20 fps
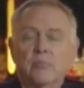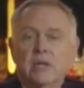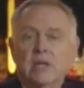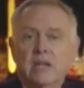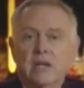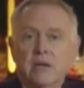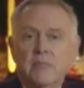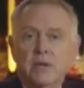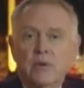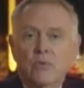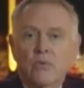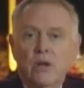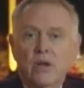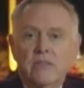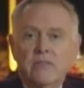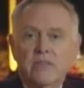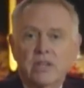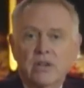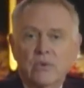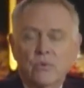becoming
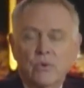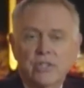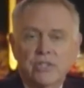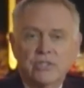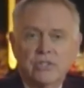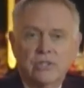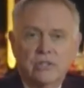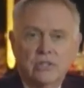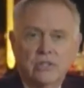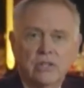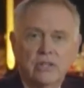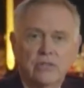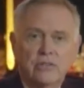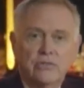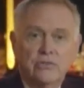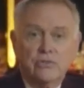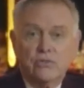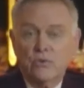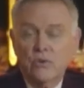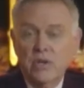one of the original
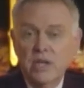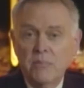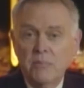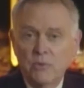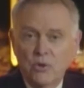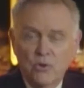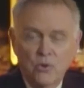Scream